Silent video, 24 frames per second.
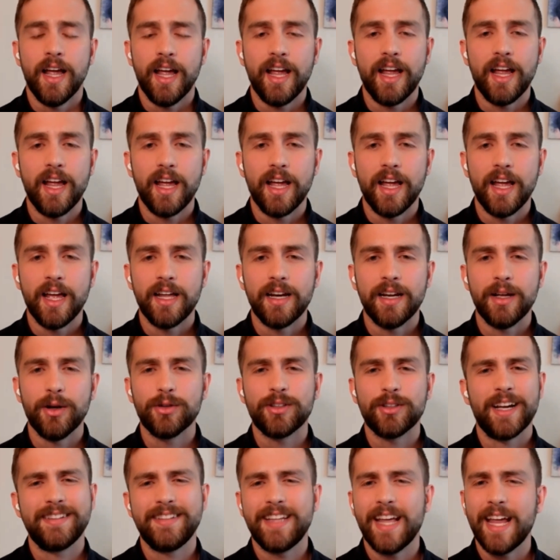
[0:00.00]
and it
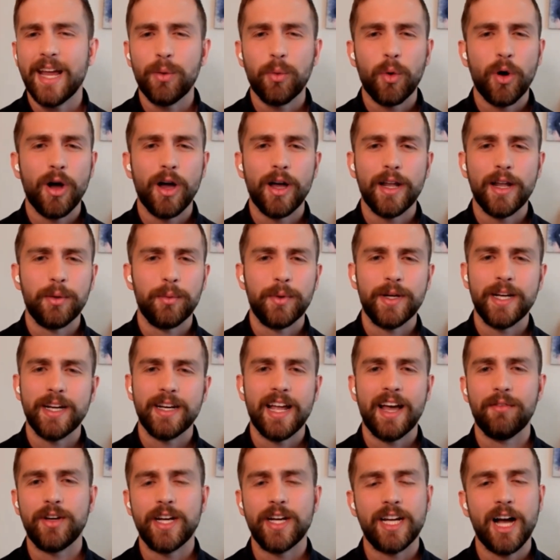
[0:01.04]
was like day one, and we
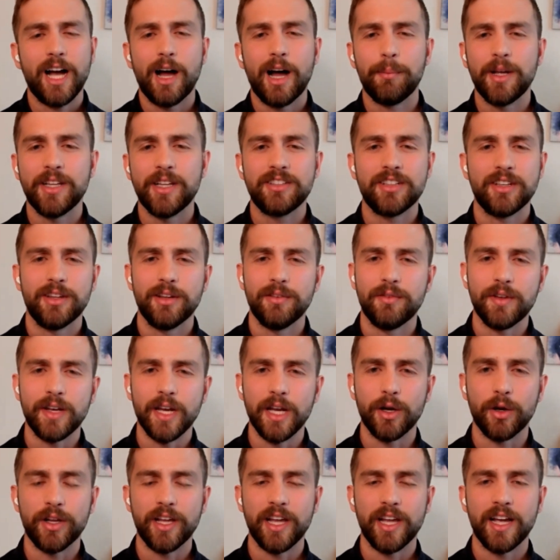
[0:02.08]
didn't have any comments on the
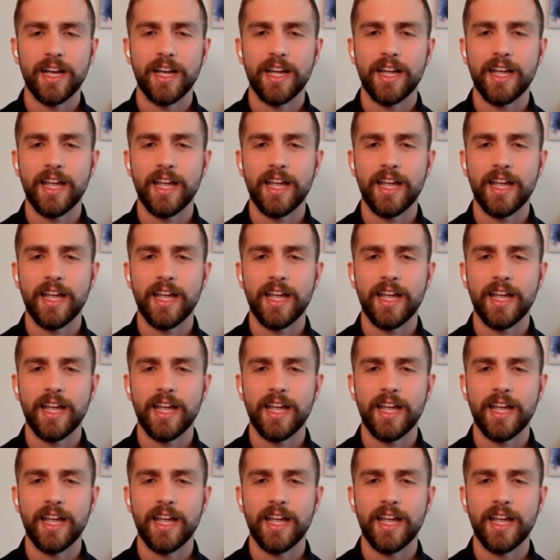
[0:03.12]
video yet.